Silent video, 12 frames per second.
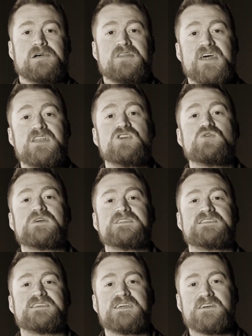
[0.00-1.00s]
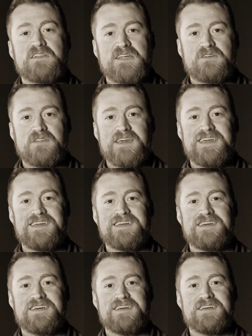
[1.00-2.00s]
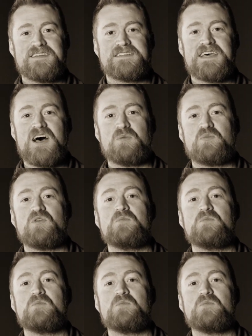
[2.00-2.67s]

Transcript: then you can see clearly to help